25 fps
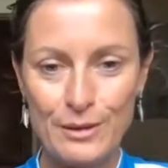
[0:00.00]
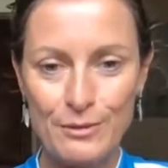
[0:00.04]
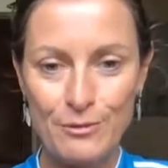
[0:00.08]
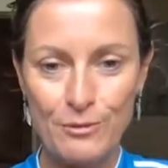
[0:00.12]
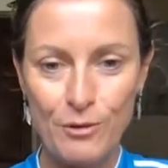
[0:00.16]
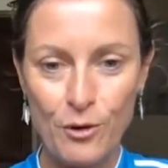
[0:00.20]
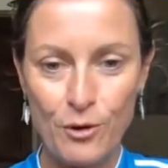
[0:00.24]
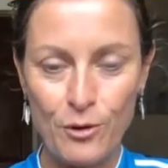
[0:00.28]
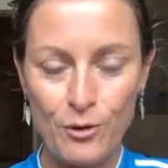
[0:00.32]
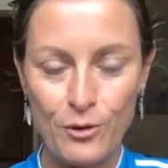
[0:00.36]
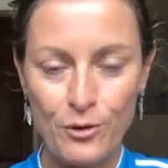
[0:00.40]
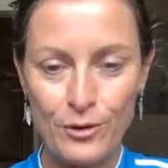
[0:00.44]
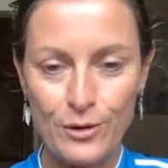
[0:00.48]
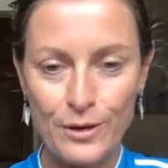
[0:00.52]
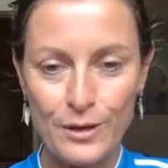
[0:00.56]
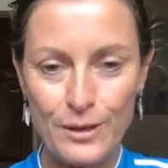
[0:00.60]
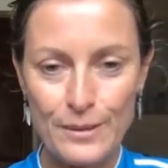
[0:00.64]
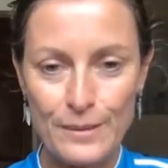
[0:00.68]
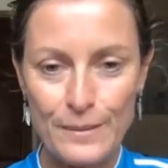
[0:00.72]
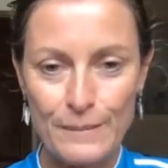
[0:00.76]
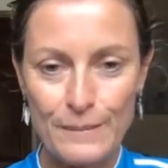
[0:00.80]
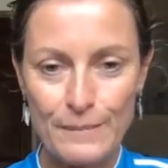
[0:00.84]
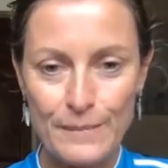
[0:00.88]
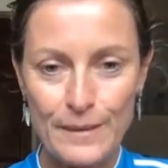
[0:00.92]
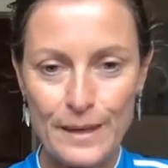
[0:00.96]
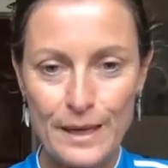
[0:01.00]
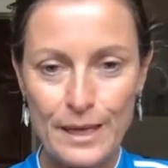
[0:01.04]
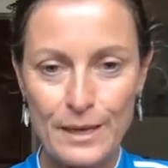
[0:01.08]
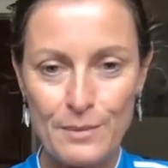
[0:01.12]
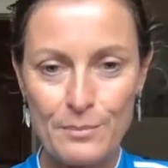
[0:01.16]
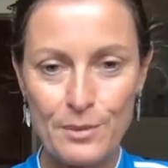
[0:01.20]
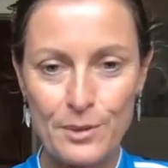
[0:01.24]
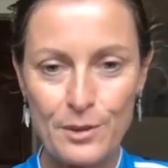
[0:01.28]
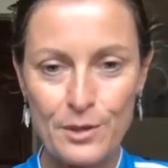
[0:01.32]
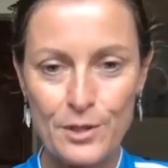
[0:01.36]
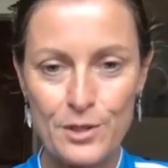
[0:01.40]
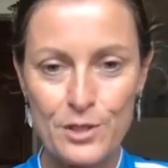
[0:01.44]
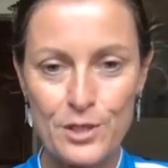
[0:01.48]
wrong, I
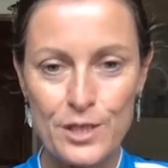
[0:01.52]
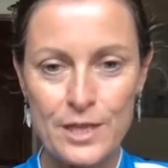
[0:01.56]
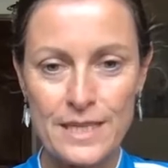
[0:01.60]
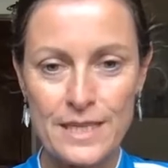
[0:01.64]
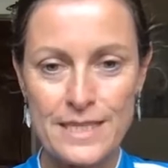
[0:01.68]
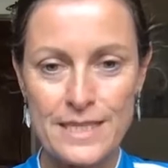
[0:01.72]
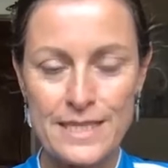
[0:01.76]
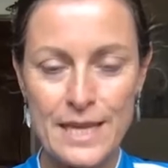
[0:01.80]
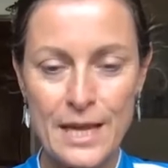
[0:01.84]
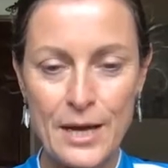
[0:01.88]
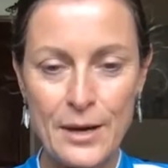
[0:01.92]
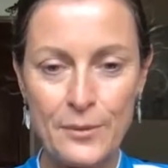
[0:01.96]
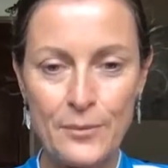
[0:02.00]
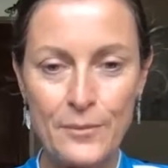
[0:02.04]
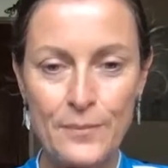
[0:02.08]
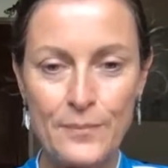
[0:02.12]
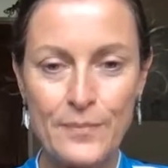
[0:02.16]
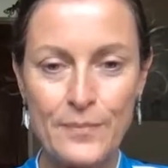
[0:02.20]
apologize now.